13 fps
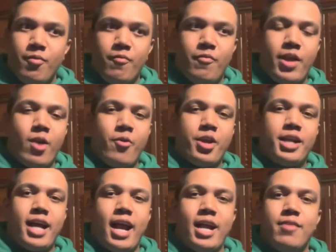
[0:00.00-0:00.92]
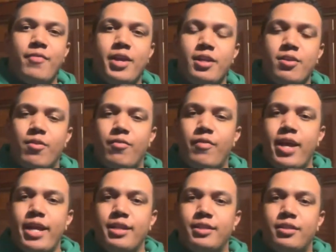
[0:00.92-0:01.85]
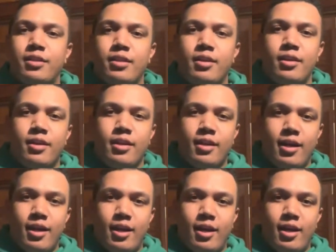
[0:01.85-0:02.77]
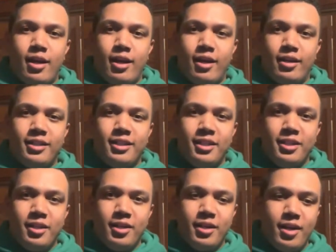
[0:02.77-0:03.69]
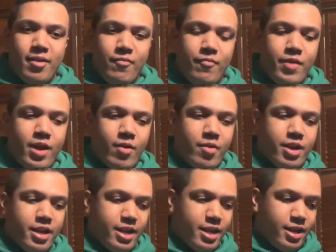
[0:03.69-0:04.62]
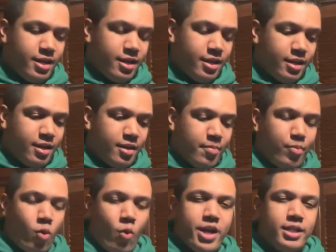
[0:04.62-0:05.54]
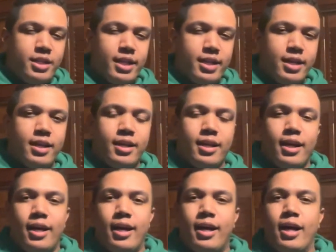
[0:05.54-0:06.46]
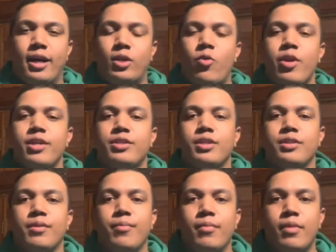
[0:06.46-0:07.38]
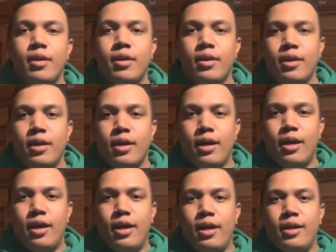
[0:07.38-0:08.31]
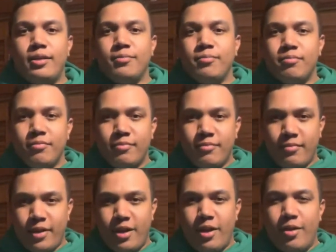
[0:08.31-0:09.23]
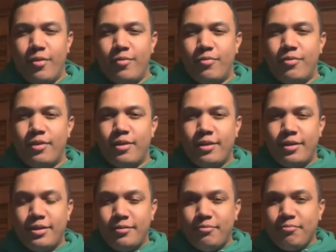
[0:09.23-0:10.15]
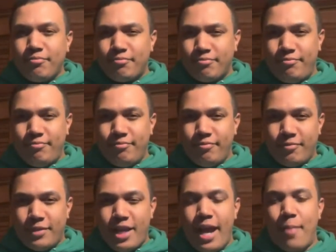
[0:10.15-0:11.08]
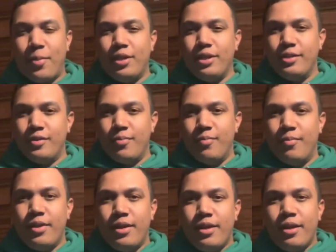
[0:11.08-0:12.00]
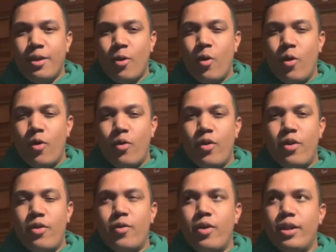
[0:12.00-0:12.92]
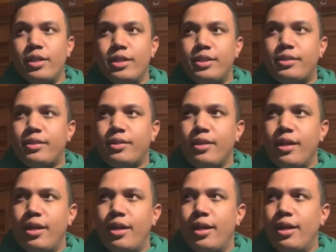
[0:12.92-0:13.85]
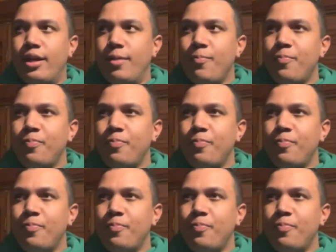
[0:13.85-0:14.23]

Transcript: very kind of in your face, uh, very pointed uh, criticism uh, of capitalism, or, or, or at least uh,